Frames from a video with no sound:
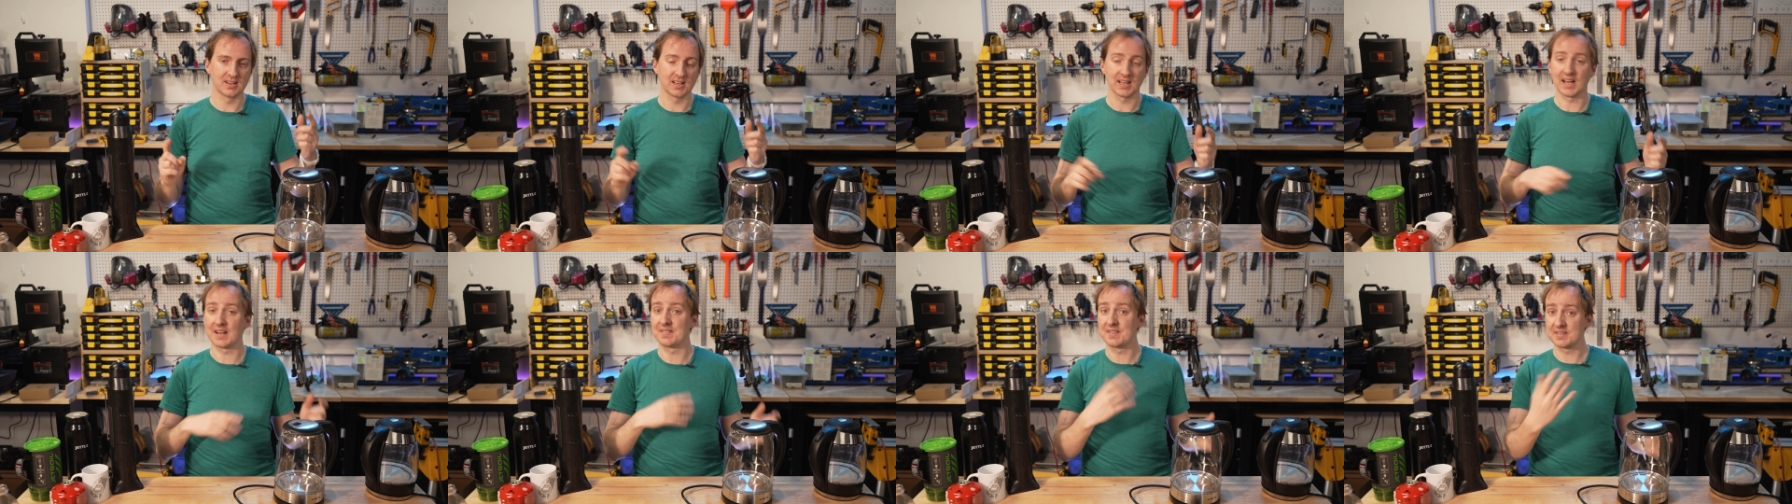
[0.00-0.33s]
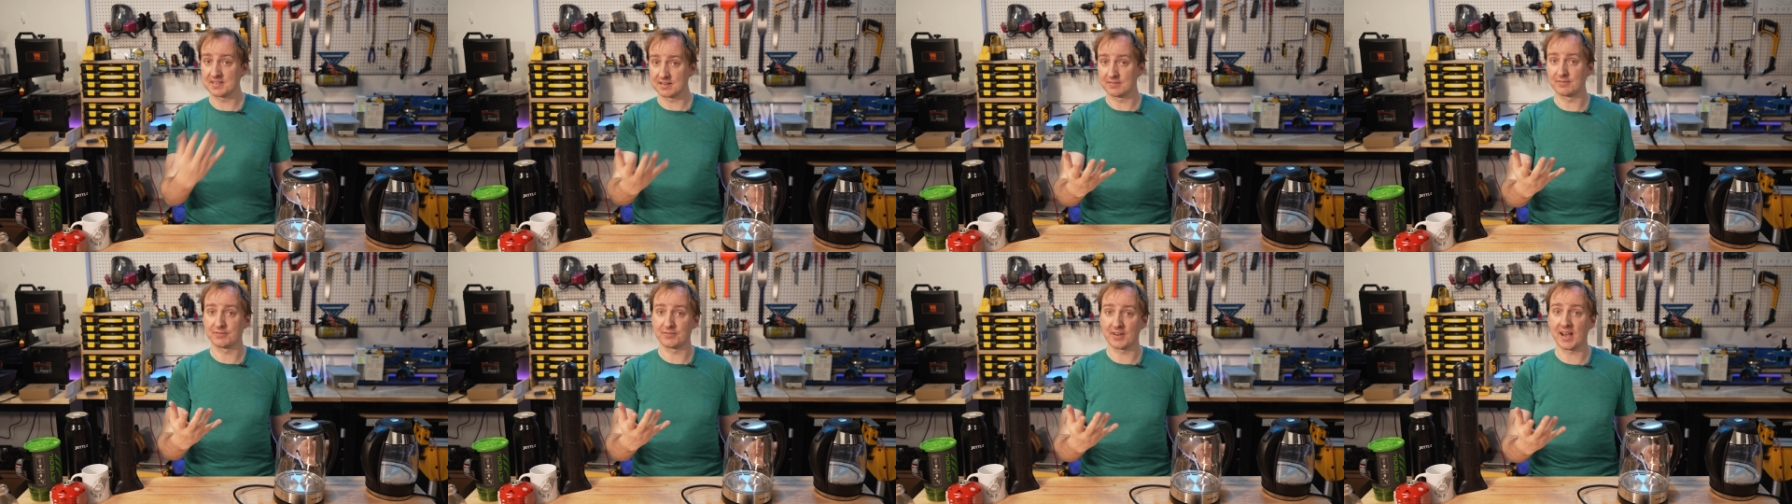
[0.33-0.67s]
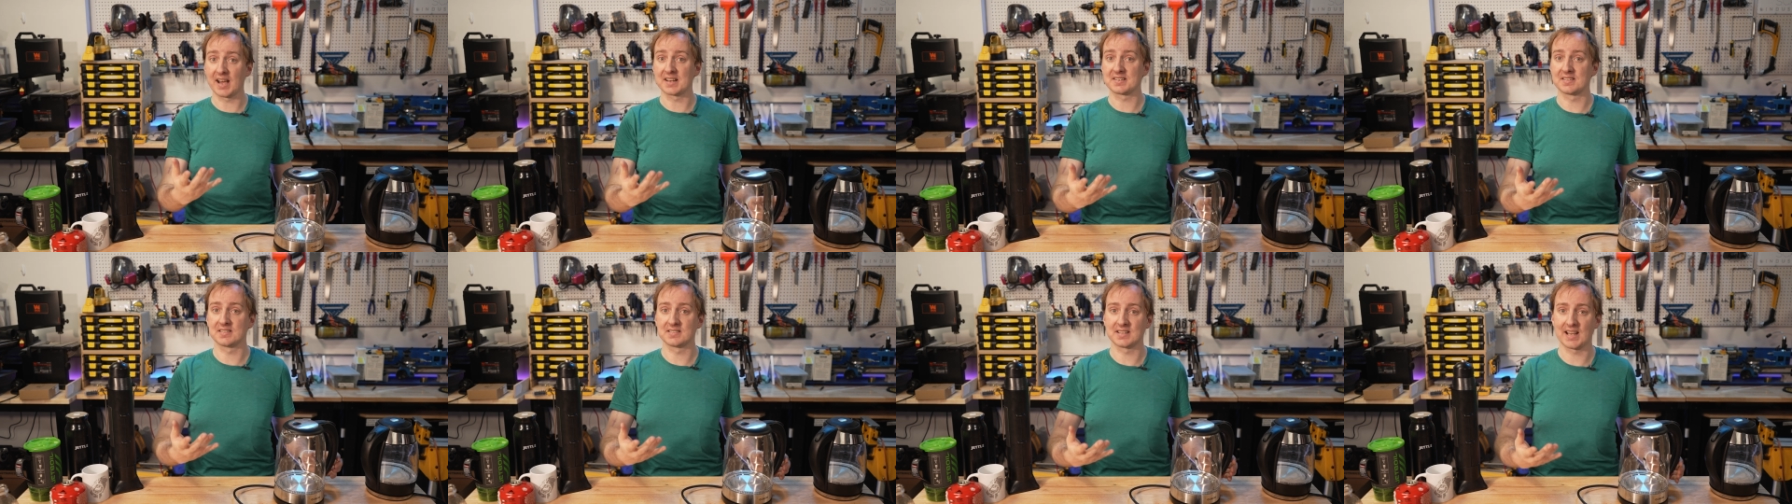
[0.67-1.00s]
And this, in
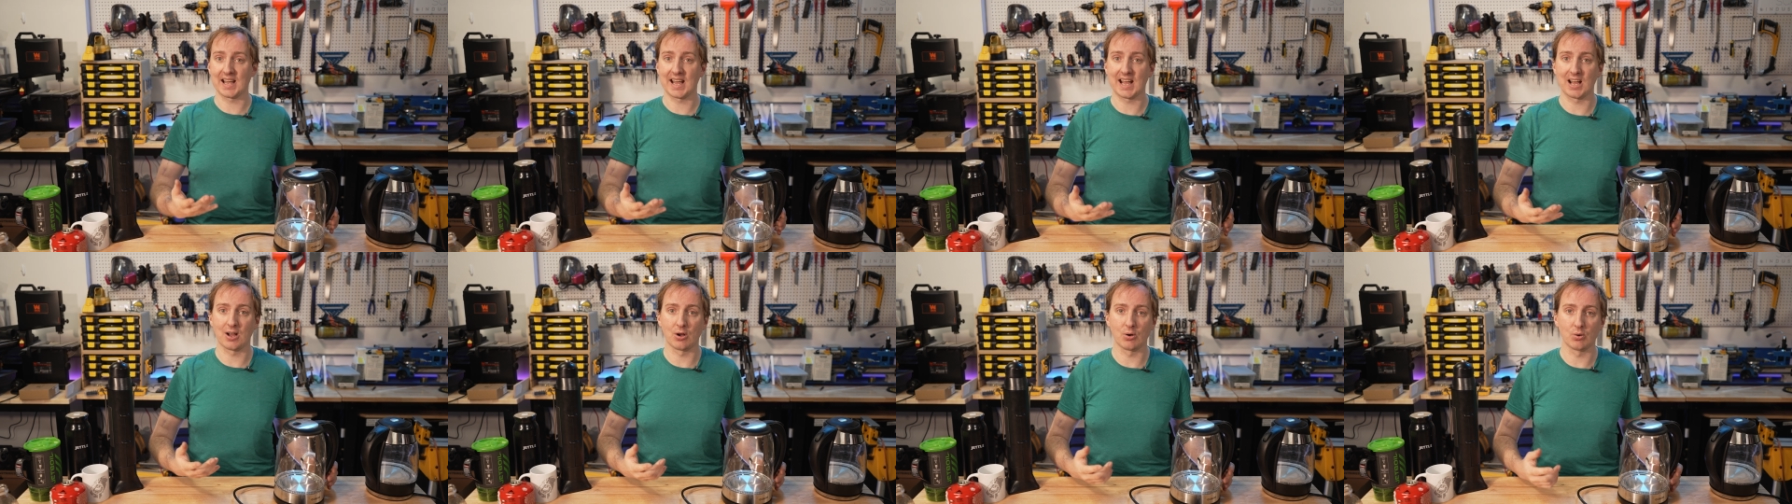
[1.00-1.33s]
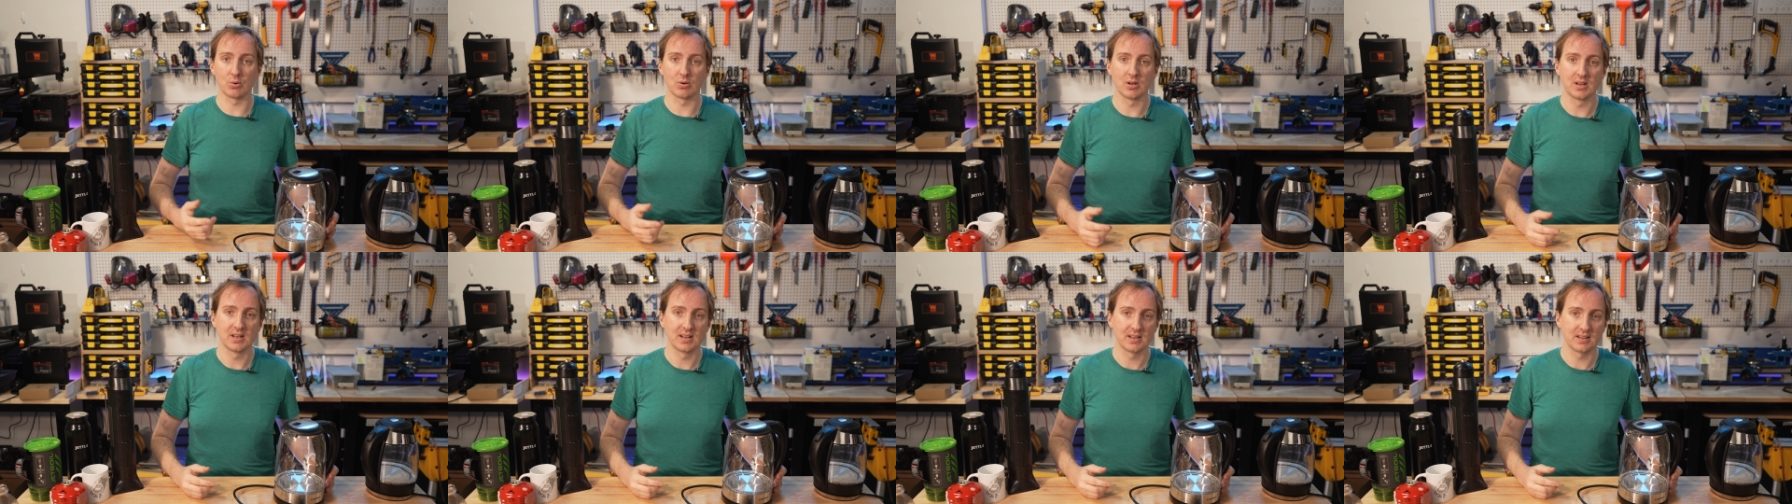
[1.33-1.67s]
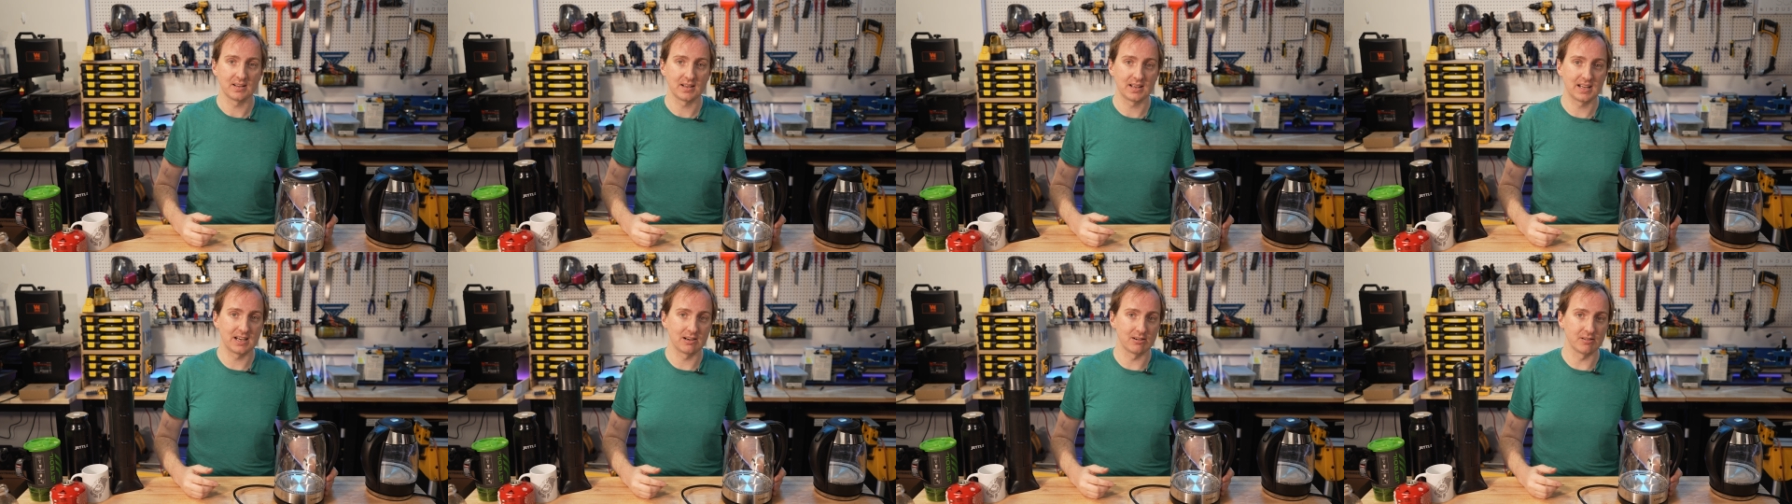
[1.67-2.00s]
fact, is how,
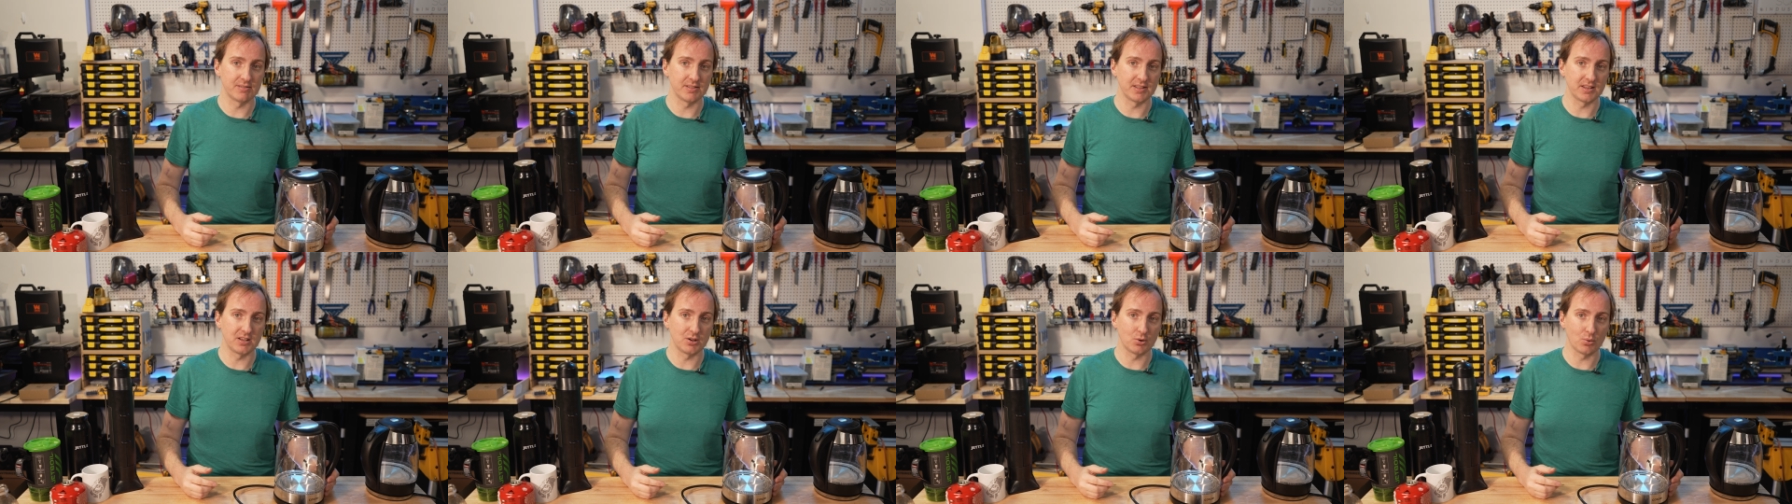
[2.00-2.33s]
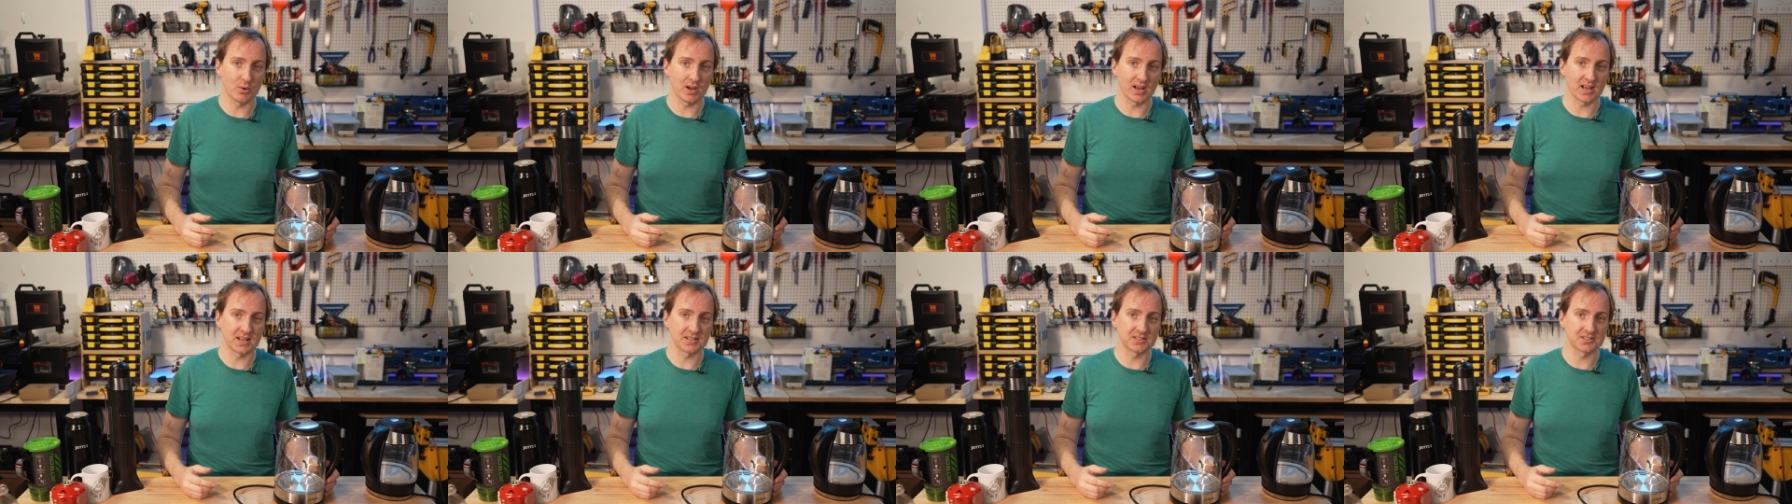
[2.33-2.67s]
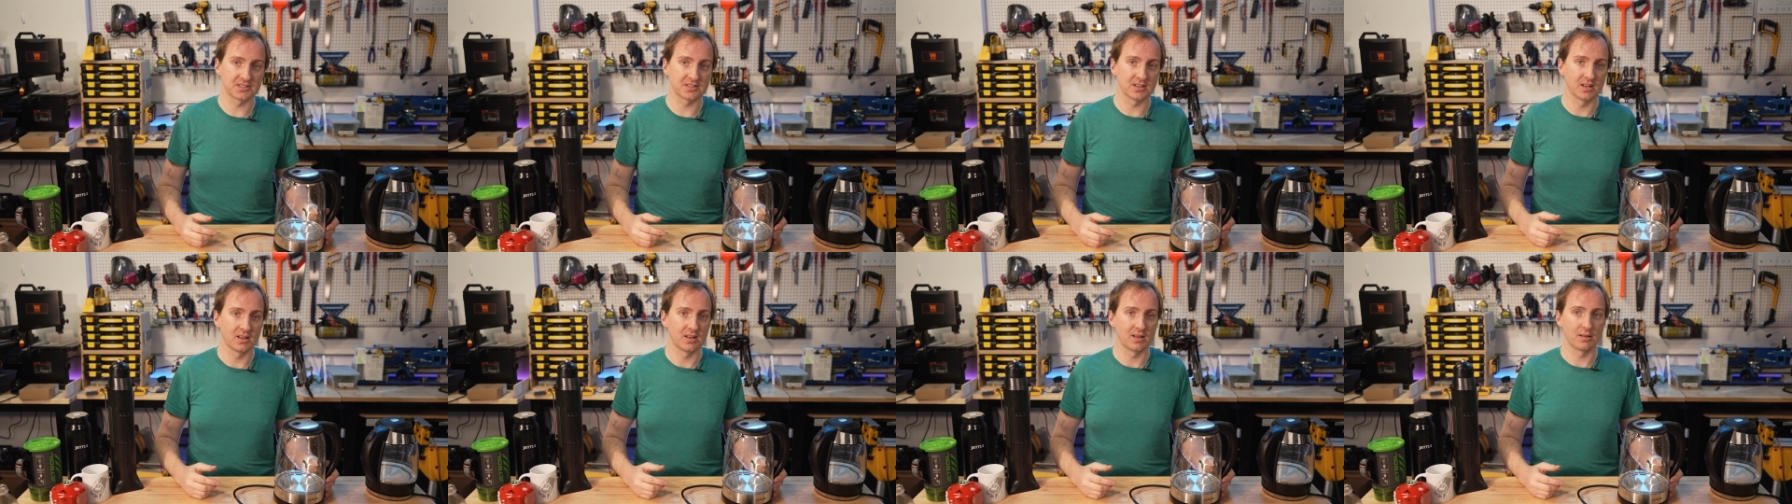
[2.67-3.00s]
here in the US,